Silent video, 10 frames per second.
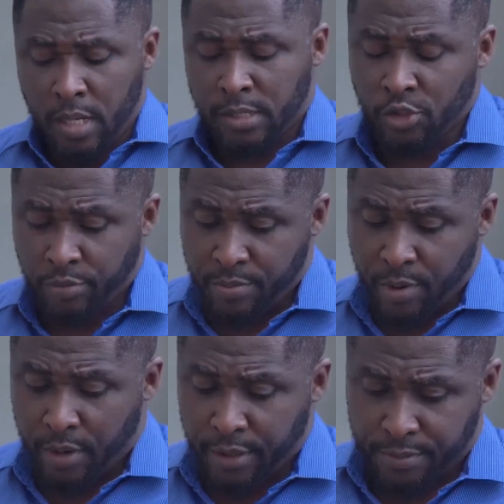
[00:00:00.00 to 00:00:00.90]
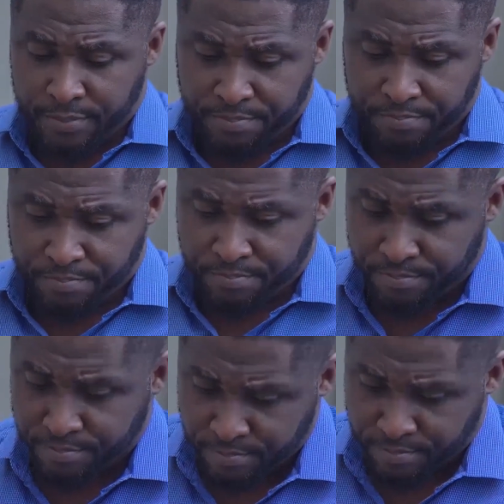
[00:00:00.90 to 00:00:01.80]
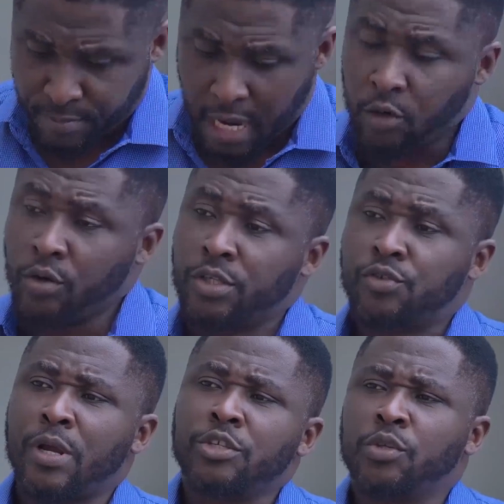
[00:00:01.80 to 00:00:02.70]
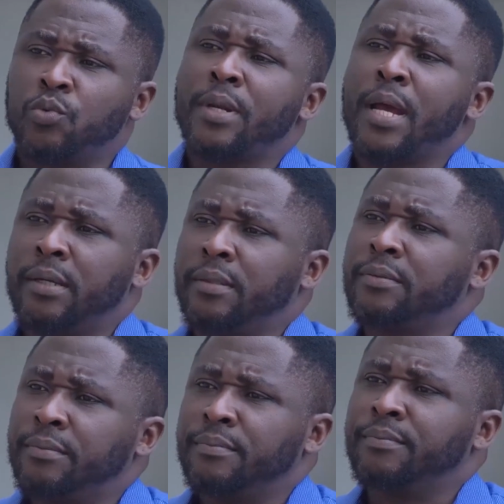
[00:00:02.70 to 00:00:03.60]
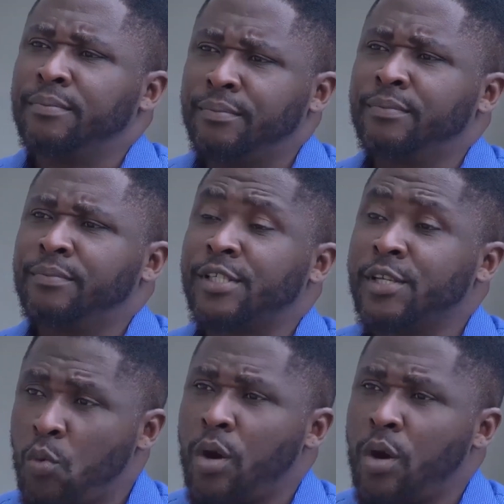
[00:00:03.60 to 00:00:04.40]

Listen to me, Barry. I know distraction when I see